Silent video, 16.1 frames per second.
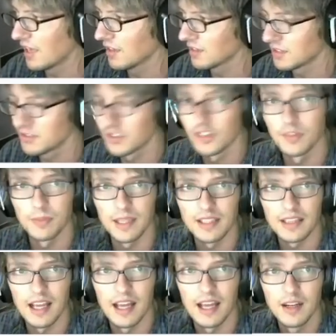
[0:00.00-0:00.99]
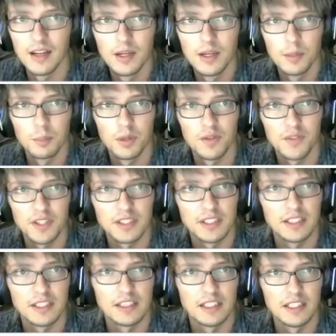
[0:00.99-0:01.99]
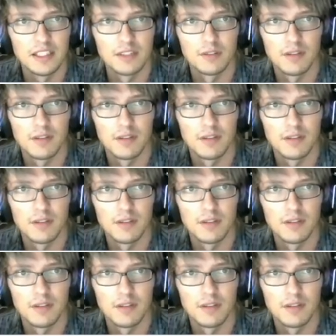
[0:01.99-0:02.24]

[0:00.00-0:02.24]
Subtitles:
Let's just make that perfectly clear